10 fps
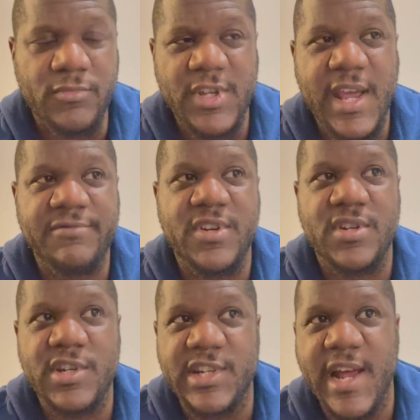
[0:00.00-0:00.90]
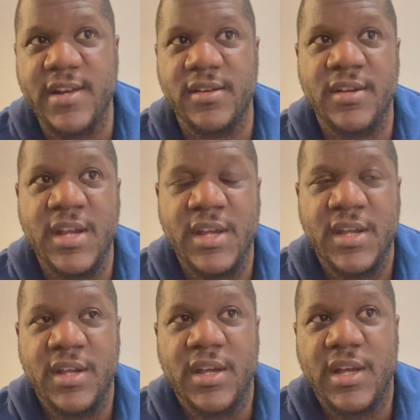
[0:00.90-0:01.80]
you have to understand
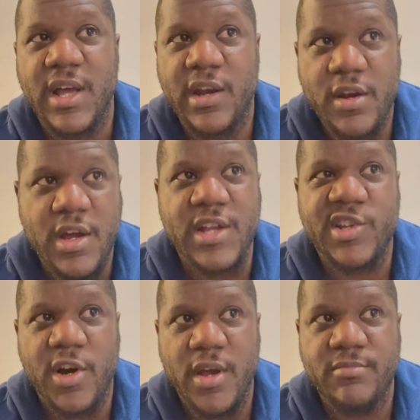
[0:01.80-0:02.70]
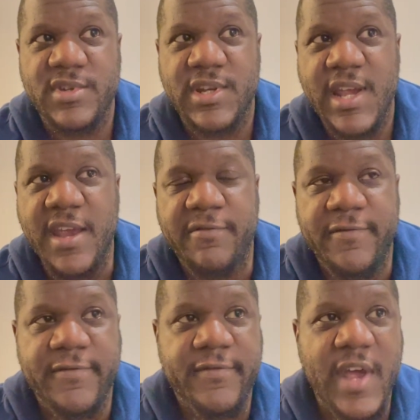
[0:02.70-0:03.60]
a lot of times
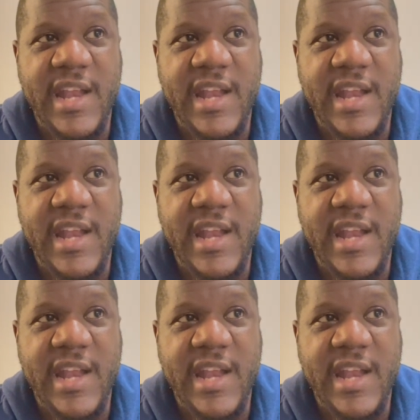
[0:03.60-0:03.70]
if